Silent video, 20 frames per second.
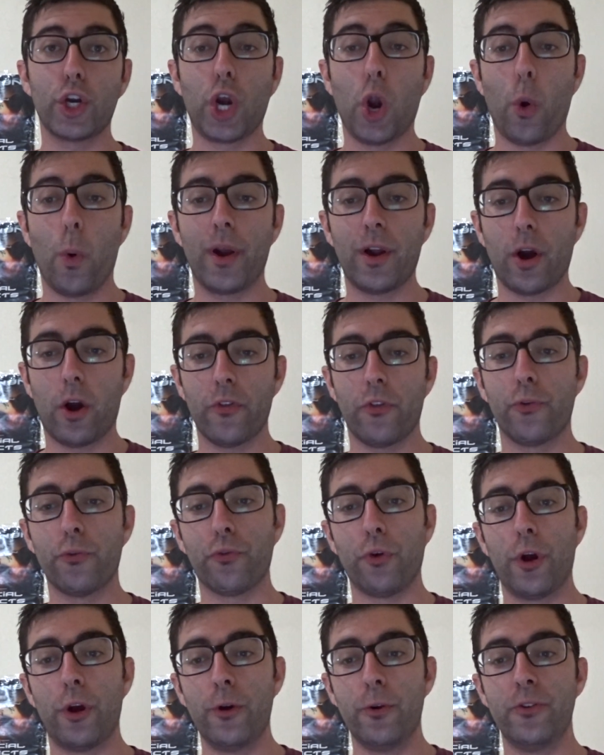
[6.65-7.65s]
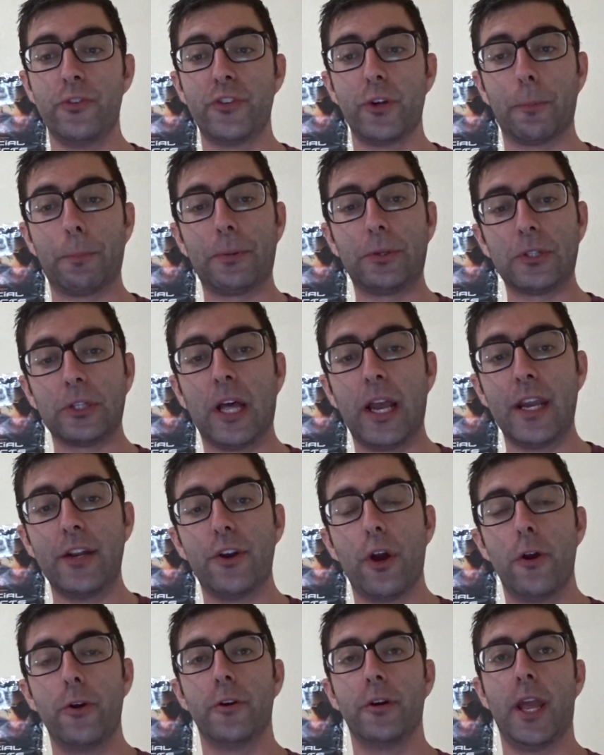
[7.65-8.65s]
going on the road to play
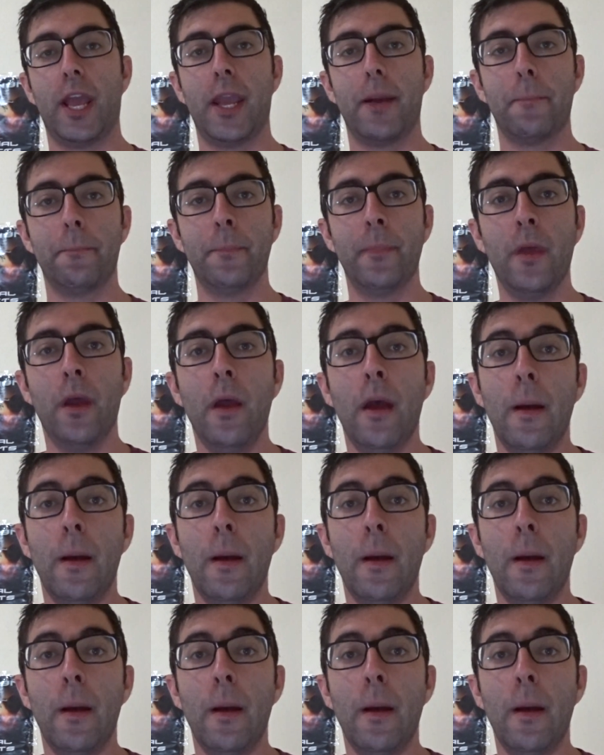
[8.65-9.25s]
Notre Dame,